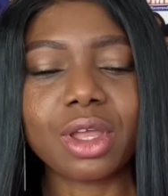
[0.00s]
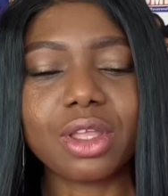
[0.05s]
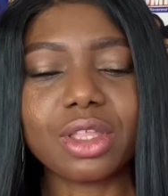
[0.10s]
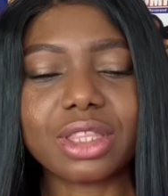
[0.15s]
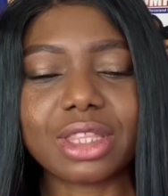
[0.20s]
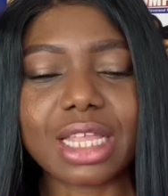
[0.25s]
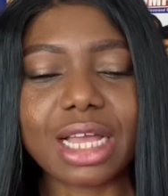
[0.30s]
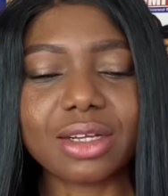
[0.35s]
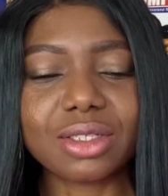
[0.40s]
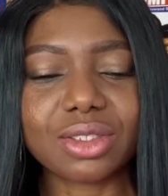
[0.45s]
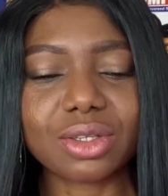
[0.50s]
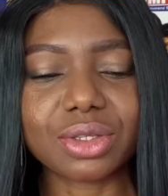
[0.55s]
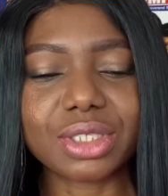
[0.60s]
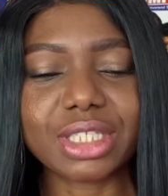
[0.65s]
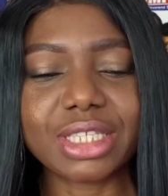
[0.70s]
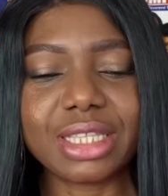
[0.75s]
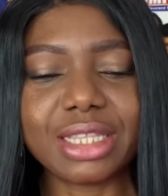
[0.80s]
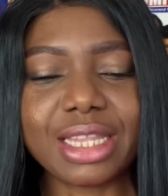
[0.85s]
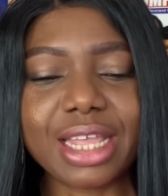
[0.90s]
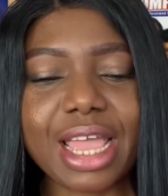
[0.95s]
tells us
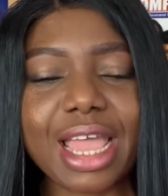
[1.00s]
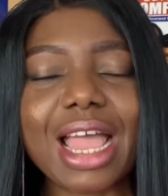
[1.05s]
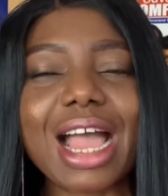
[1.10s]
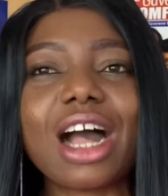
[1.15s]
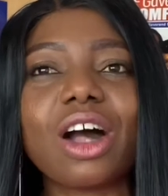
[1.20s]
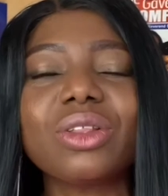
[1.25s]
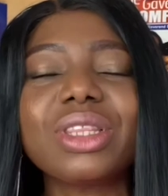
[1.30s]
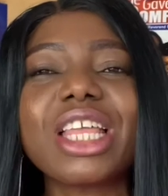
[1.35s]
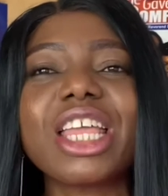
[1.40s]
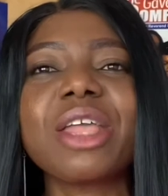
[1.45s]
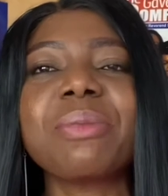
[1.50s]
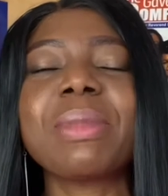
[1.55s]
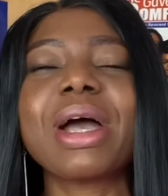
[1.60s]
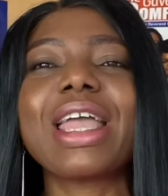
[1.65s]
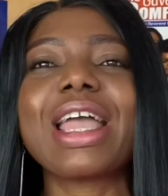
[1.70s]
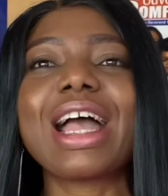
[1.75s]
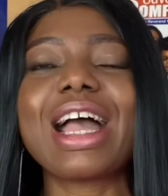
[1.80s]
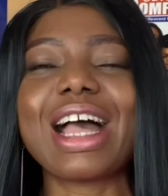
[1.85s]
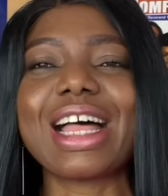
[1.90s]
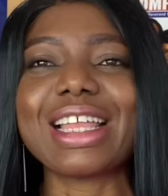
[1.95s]
there how Nehemiah
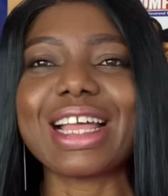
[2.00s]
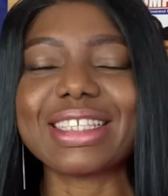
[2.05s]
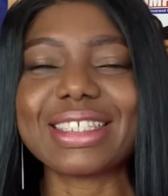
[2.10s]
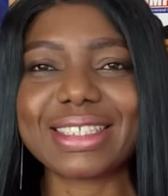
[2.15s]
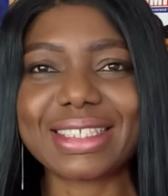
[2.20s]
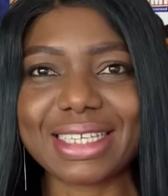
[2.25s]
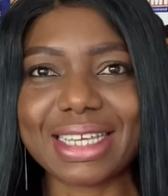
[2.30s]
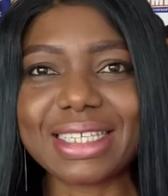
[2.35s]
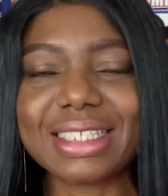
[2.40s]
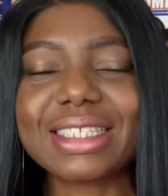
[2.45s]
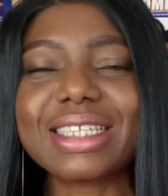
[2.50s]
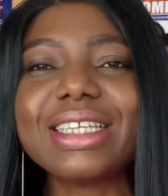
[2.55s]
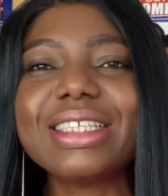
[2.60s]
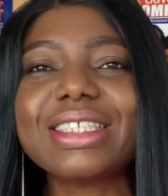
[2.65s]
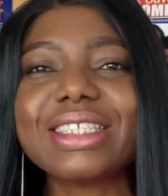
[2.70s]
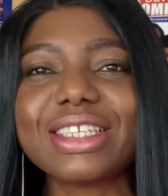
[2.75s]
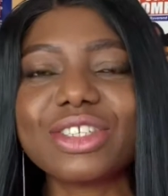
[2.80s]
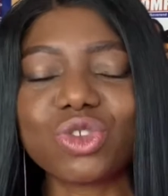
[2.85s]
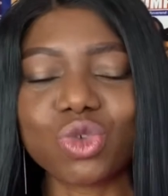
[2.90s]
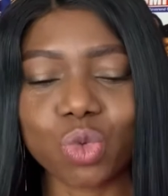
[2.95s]
assessed his
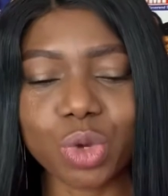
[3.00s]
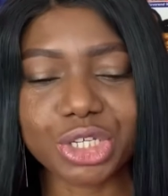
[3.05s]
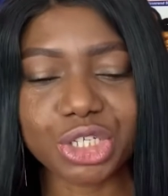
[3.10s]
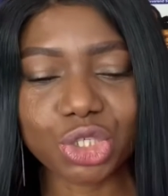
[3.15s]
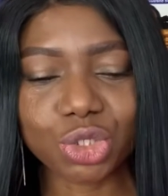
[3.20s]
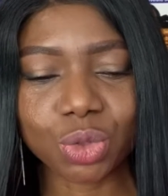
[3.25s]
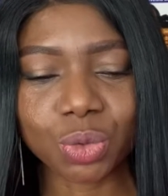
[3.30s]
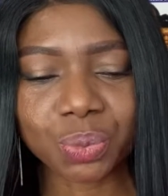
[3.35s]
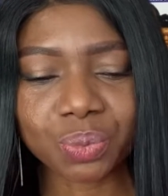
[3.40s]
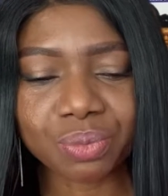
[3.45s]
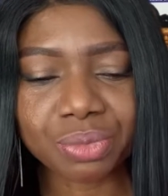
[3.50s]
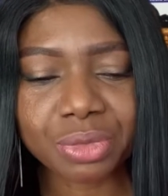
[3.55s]
situation.